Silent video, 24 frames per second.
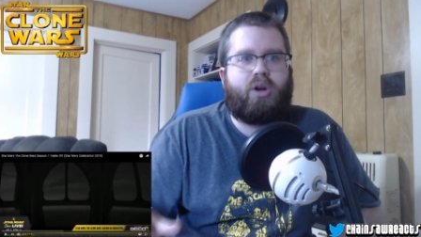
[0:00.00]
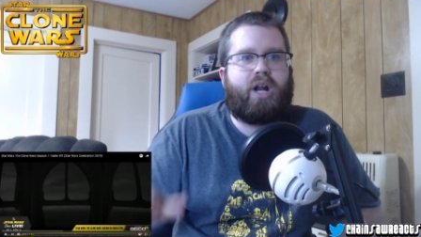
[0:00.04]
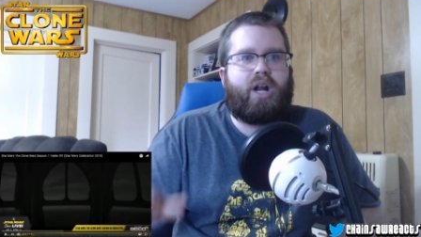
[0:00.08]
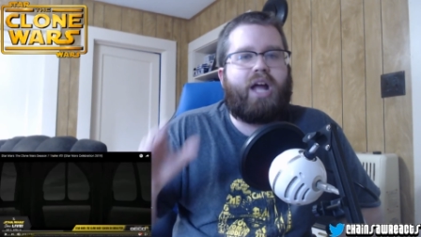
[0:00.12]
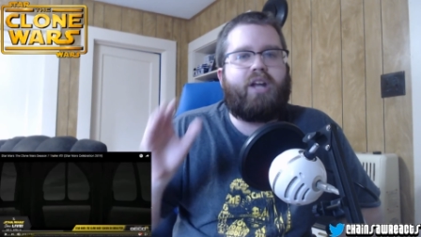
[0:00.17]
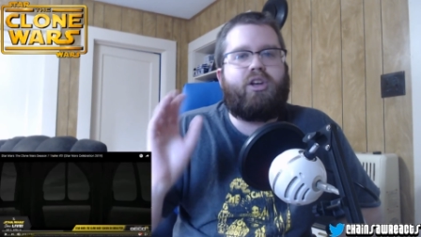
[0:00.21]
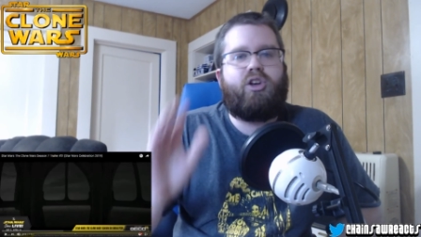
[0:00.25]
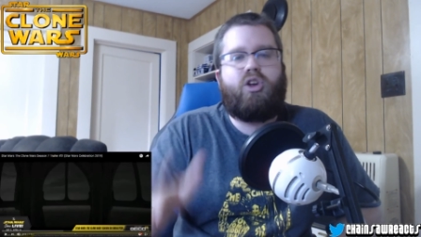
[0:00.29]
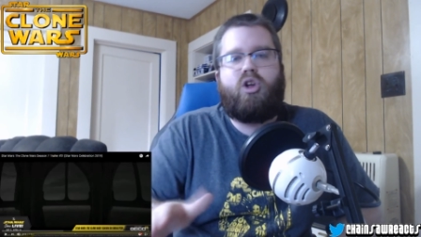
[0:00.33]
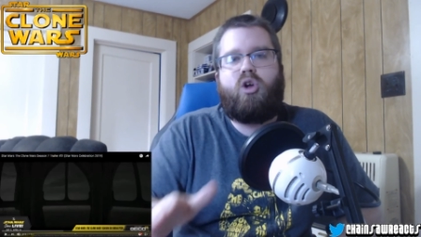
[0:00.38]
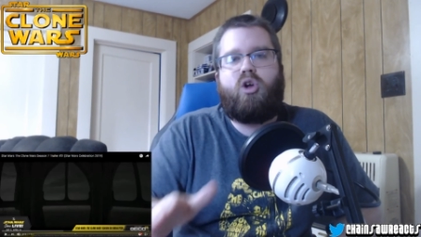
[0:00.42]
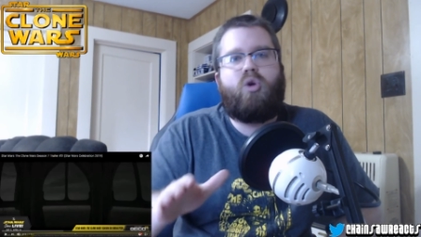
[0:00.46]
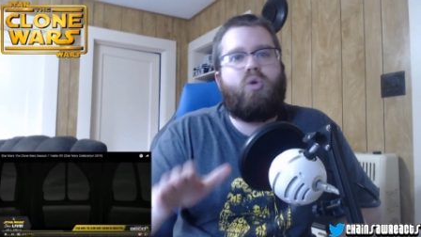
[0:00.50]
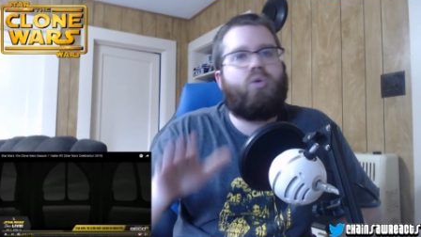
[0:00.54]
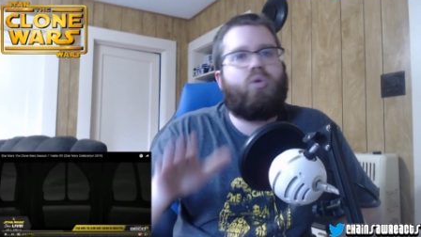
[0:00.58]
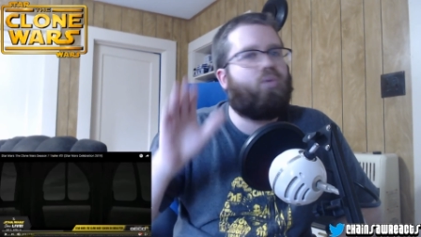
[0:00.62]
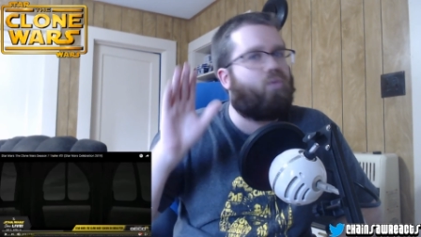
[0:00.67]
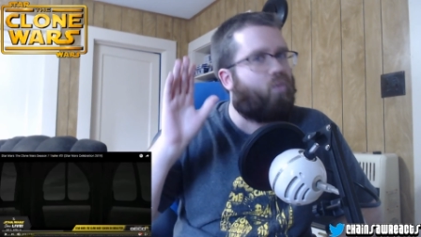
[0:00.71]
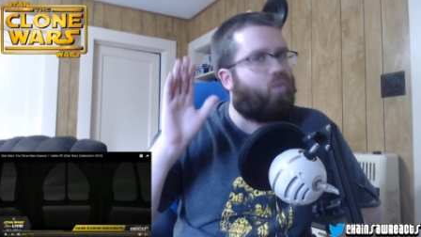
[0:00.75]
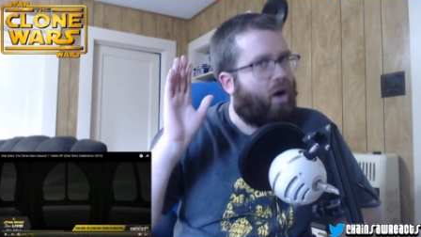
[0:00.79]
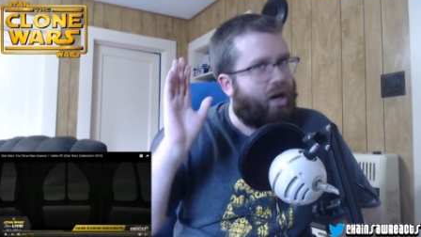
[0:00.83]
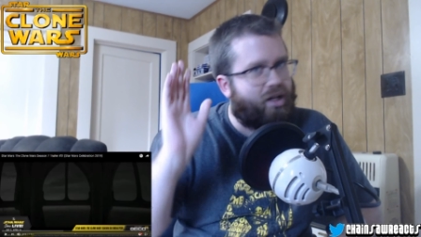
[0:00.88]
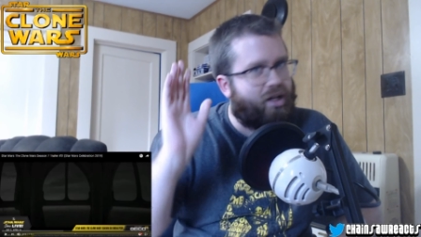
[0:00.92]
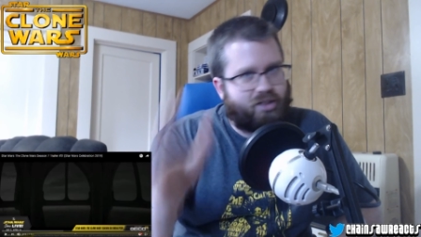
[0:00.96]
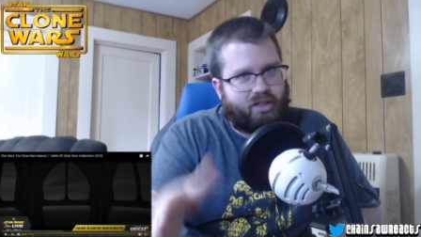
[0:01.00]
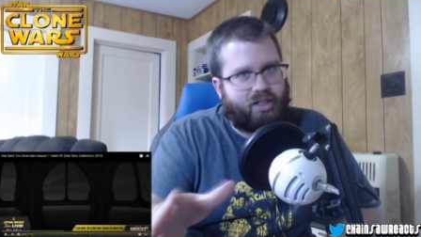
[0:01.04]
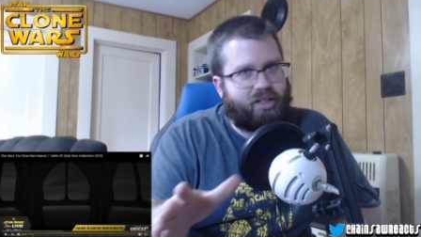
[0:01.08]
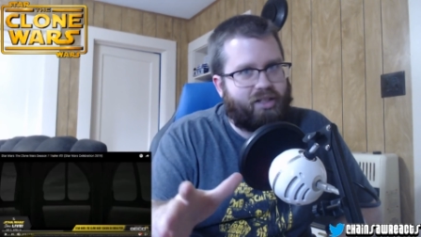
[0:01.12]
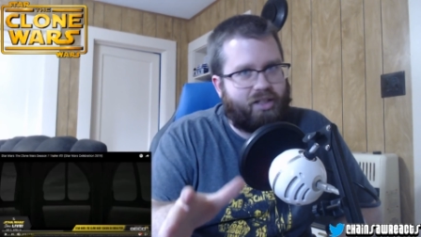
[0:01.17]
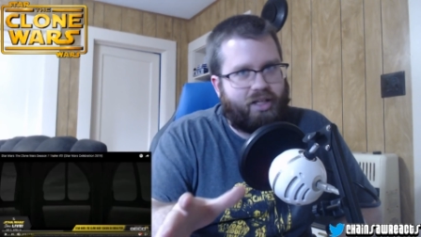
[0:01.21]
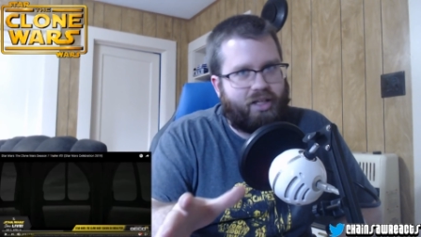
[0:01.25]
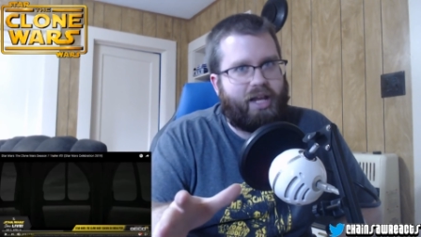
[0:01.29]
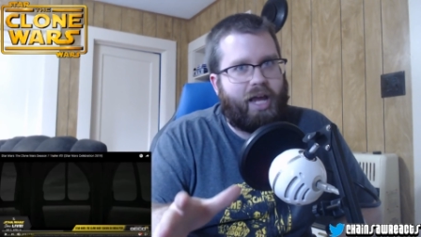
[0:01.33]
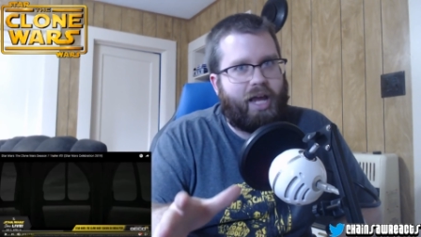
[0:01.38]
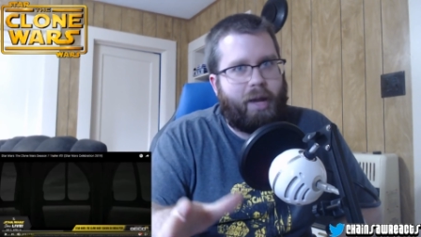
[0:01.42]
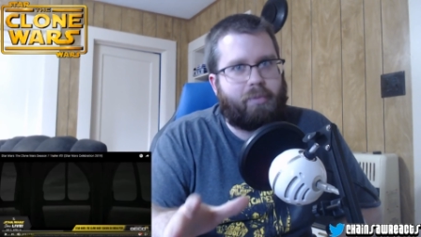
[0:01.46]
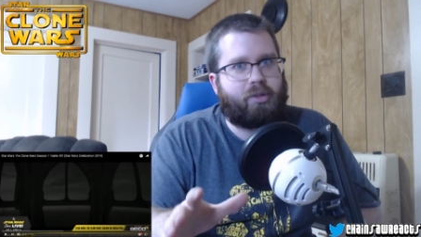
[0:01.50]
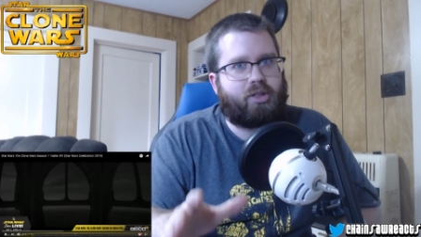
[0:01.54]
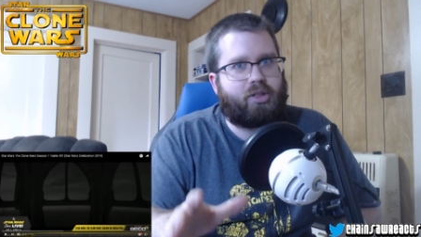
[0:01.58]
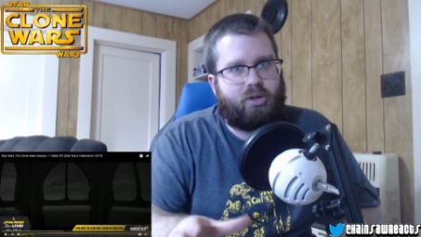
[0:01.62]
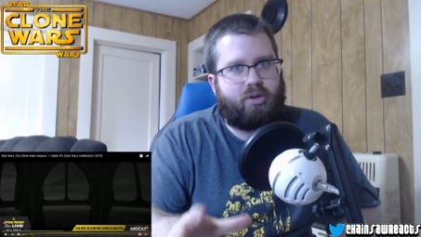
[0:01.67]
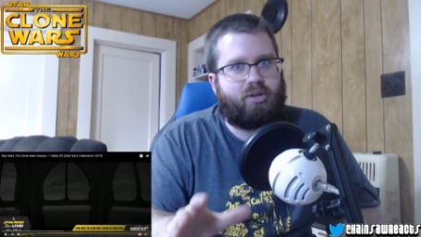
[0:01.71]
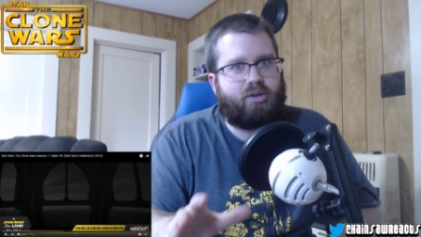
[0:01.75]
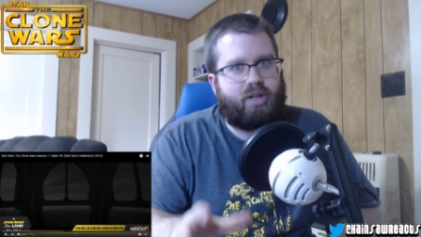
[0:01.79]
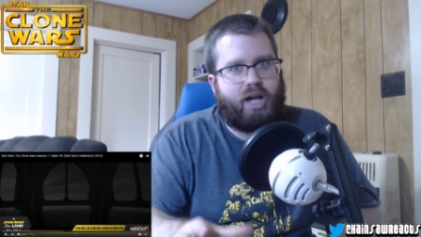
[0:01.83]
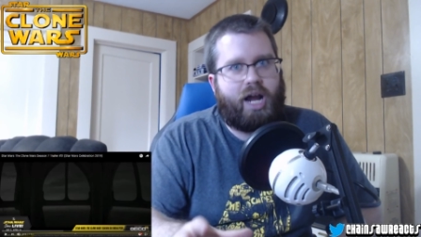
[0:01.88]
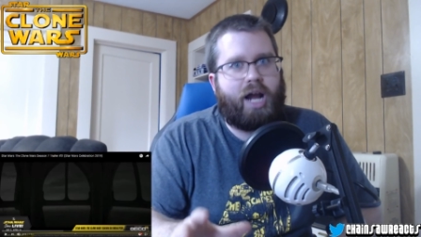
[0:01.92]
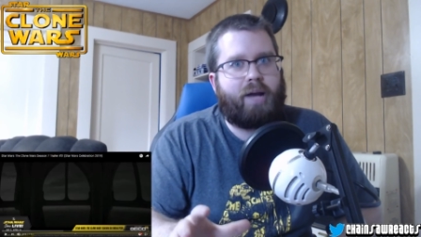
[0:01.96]
I knew watching the Episode
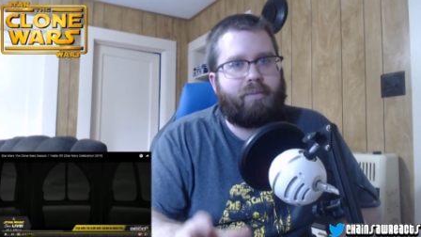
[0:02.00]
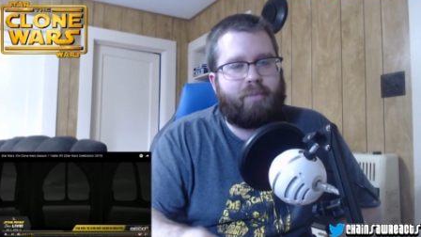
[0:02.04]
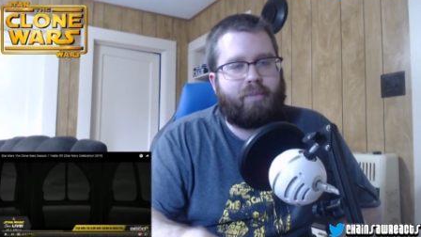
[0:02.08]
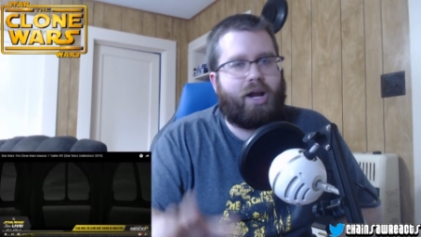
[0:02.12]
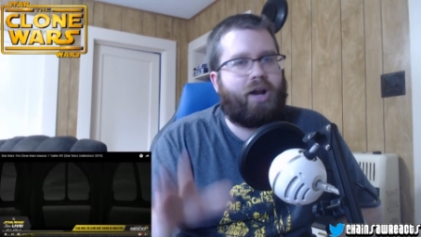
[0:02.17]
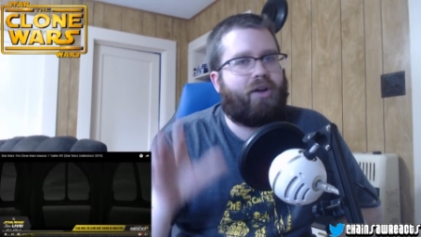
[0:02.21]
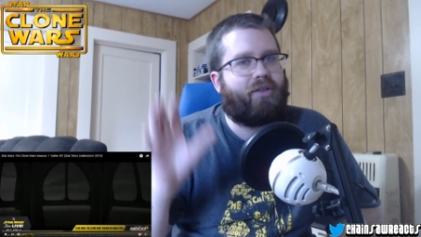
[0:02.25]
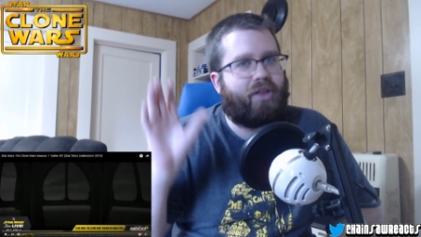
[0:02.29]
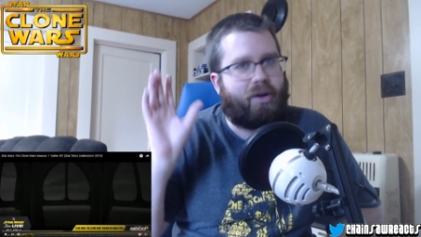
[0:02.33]
nine panel,